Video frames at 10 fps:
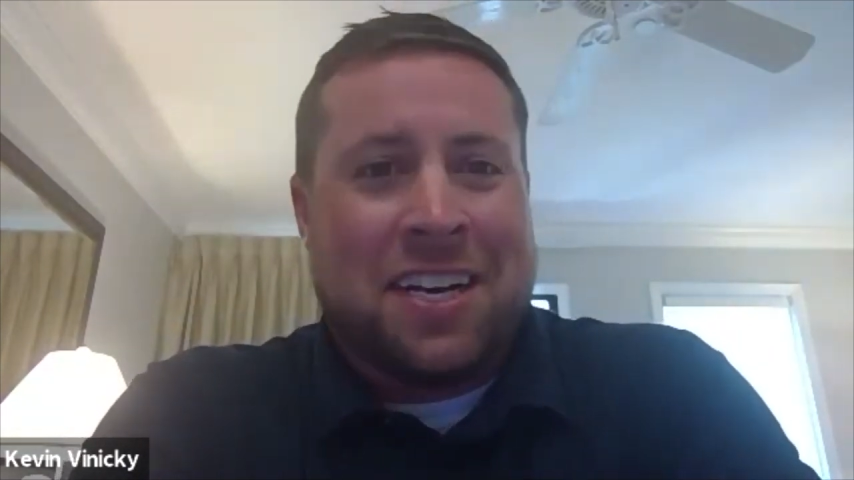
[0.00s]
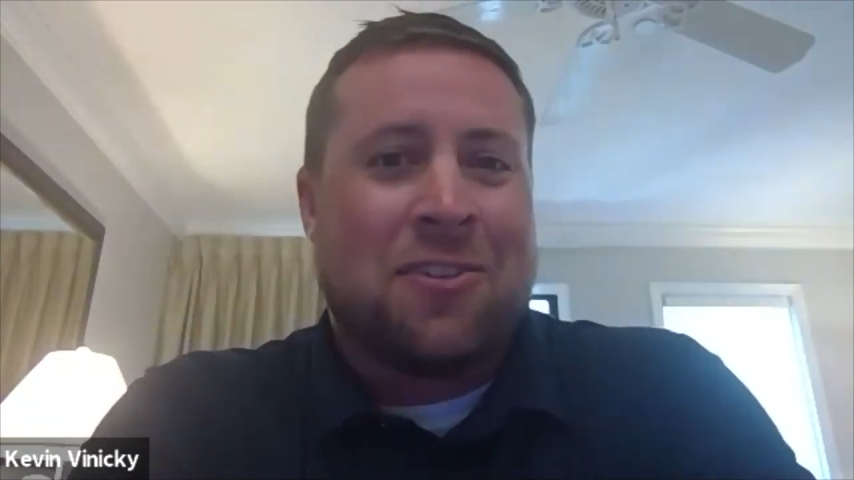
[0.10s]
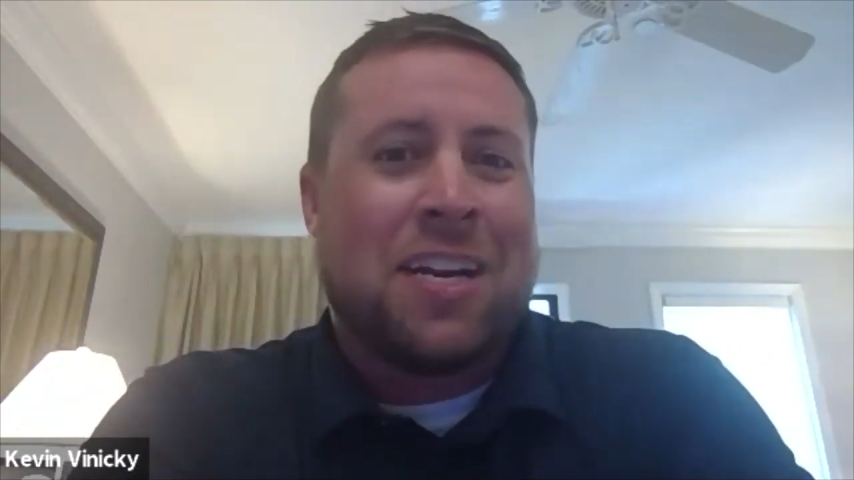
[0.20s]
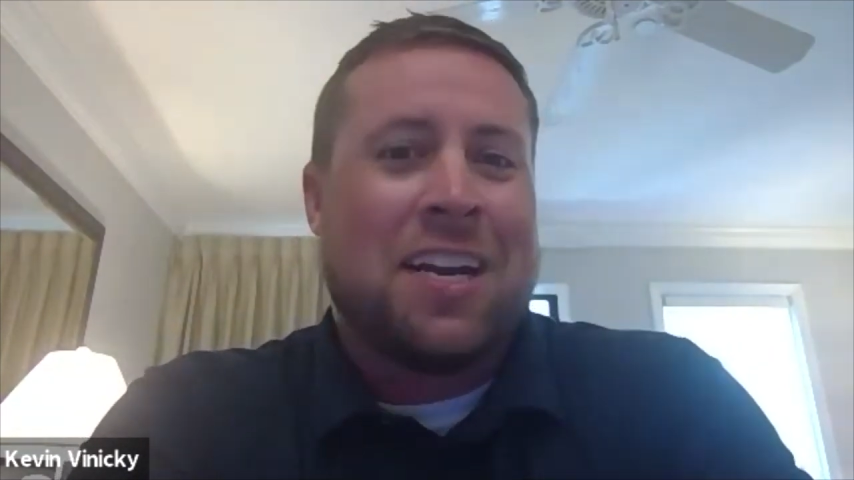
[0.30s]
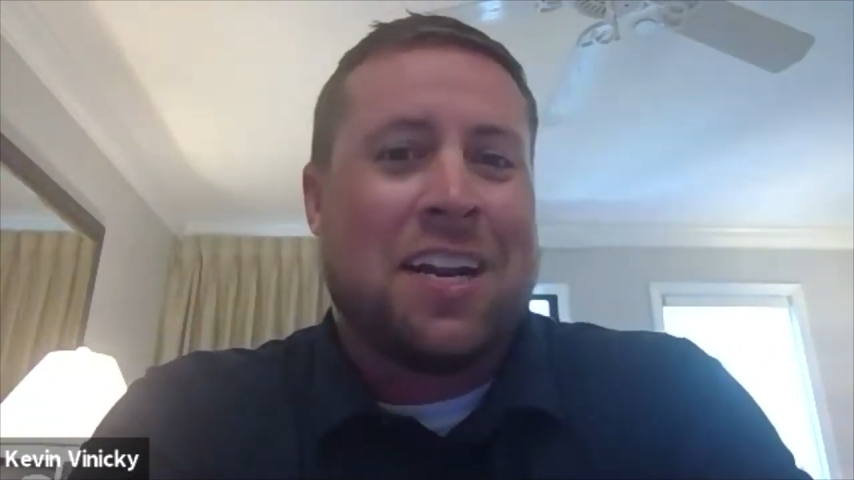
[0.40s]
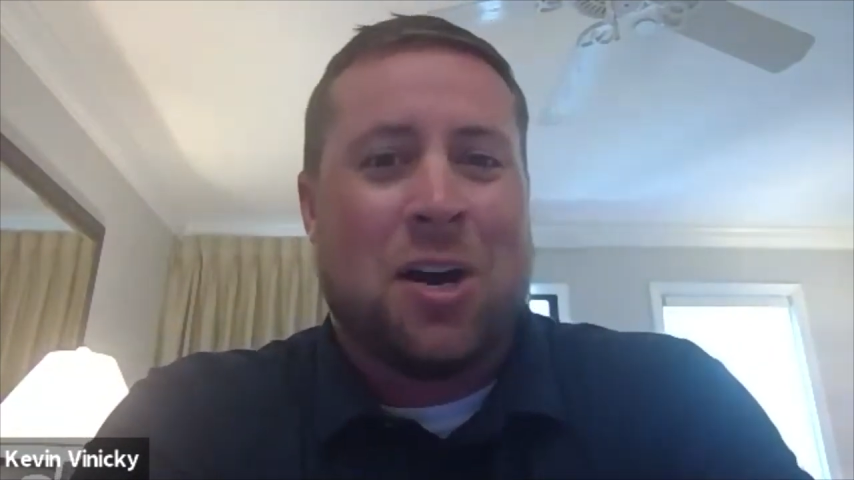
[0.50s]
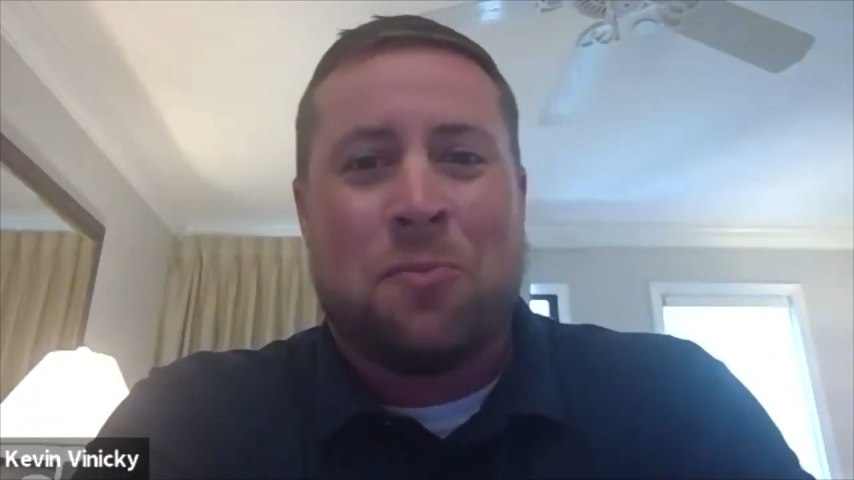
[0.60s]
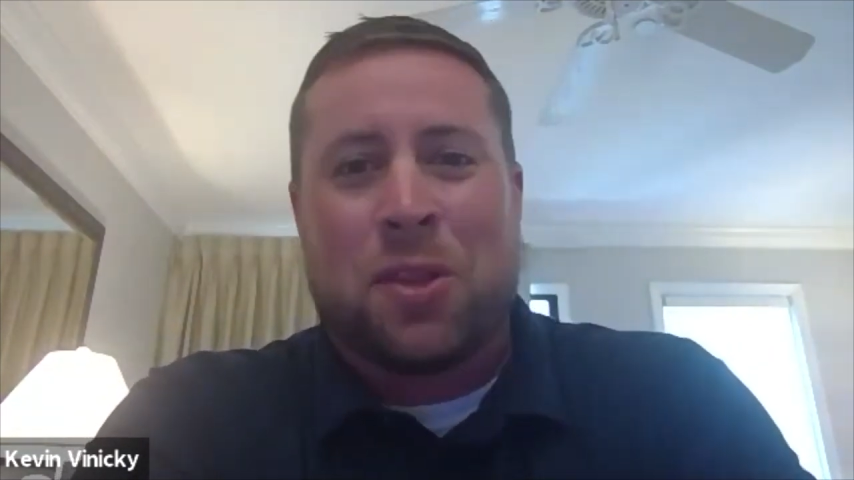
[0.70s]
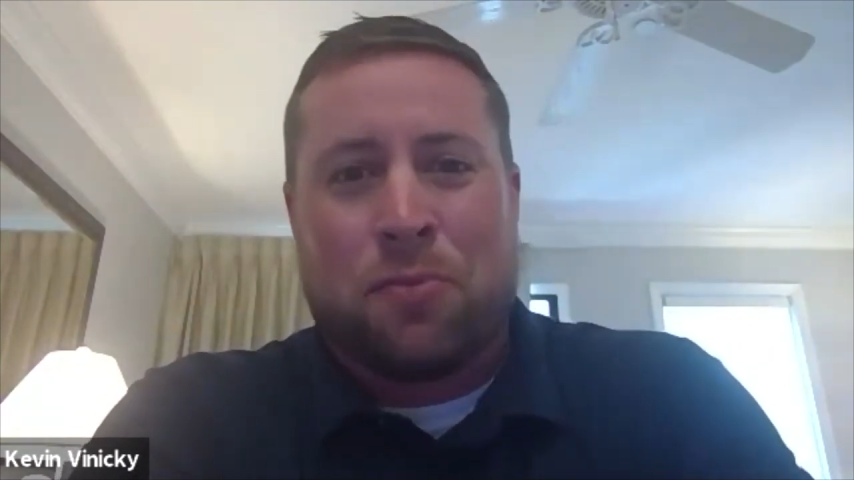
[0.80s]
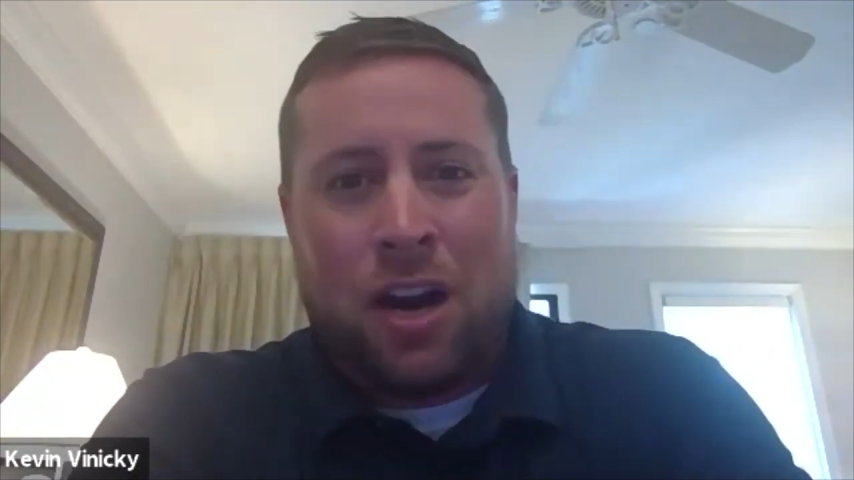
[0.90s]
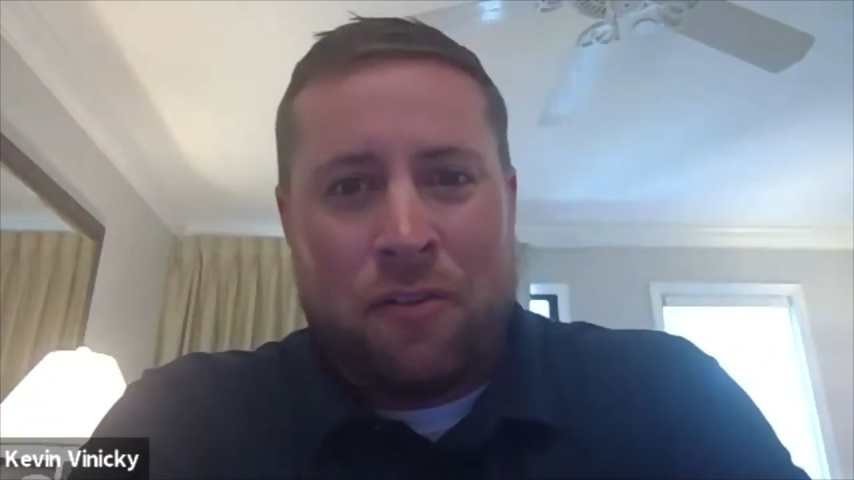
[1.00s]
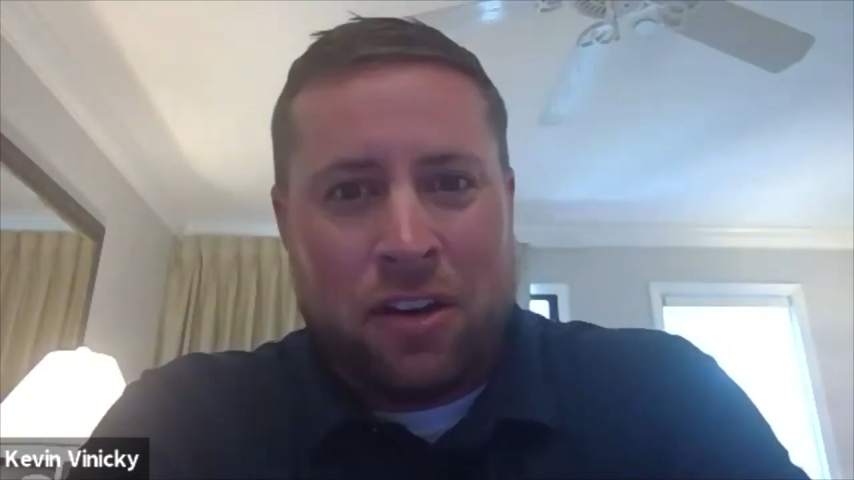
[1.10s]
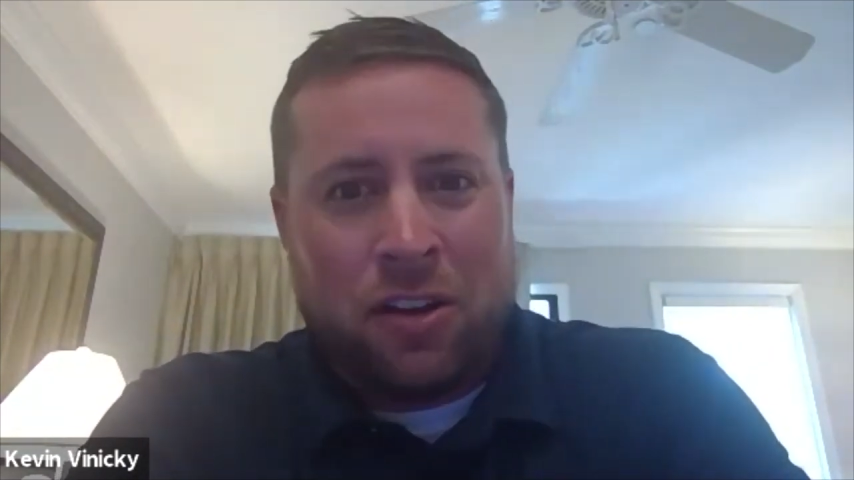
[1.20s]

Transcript: I don't need help with a profit